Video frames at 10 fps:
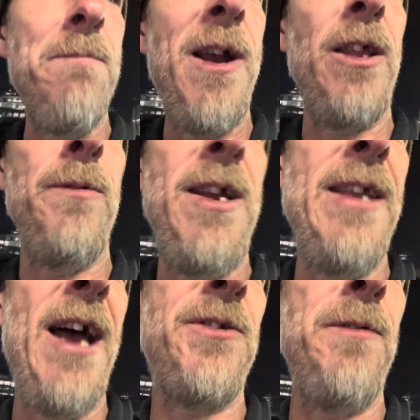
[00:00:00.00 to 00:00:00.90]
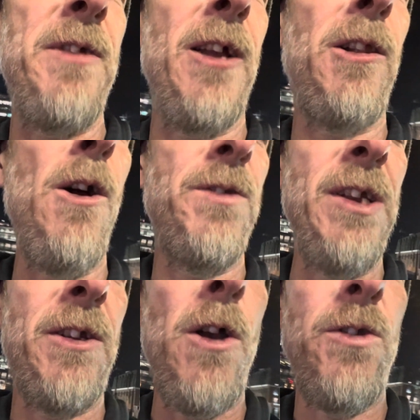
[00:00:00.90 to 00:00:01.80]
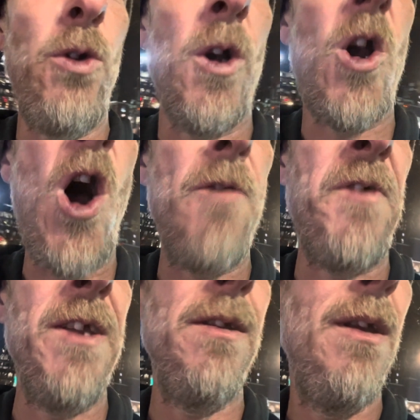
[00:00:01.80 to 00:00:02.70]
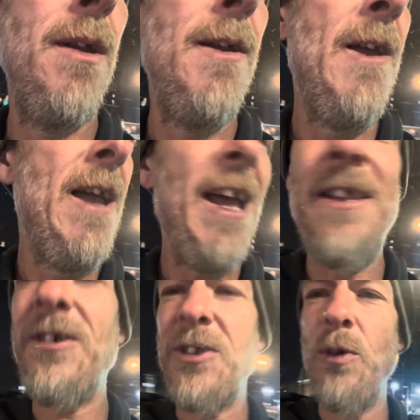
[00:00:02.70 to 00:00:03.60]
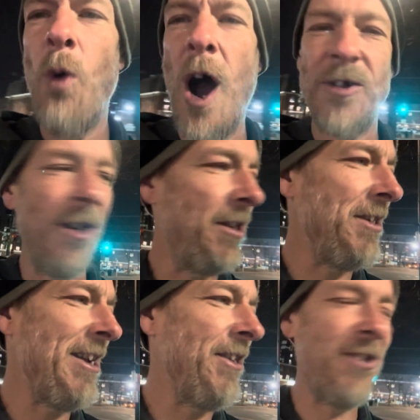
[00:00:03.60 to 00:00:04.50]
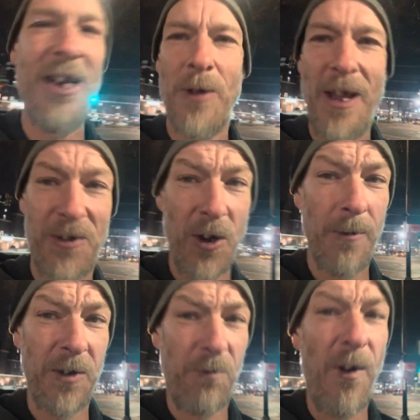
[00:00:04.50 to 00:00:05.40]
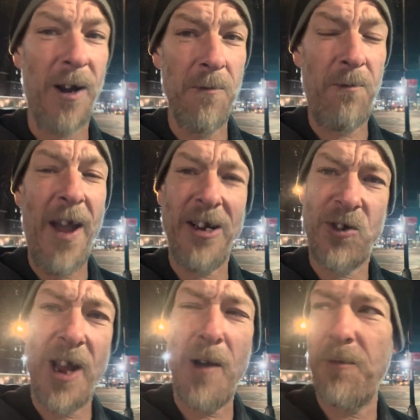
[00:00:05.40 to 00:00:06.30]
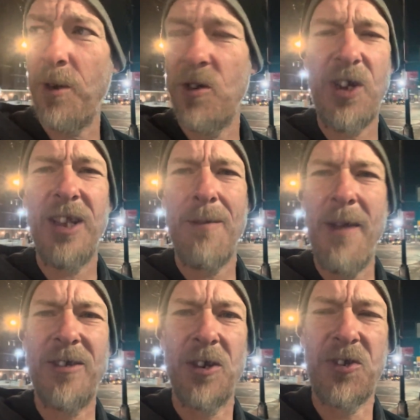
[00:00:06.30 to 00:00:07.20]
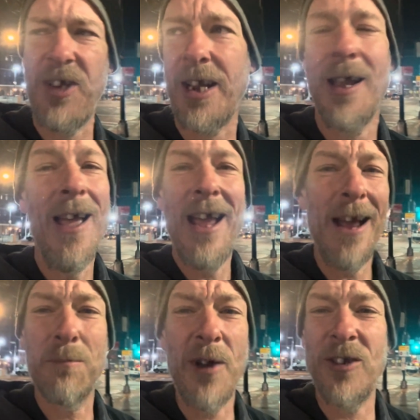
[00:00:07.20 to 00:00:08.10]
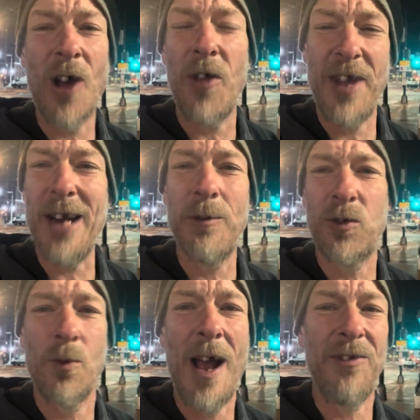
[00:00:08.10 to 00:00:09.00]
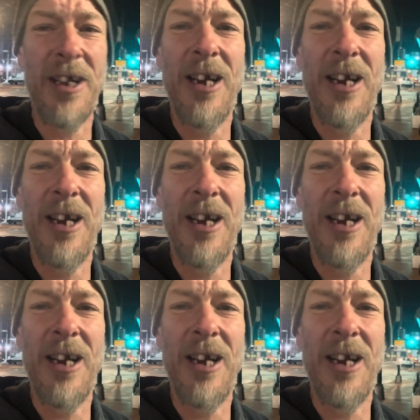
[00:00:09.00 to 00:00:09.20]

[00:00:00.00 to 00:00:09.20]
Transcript: barely read that, so you have to get close, and it goes to a coffin. And this is in Washington, D.C., where they serve us fucking fake jail food and shit that makes us sick and brings all the animals around to get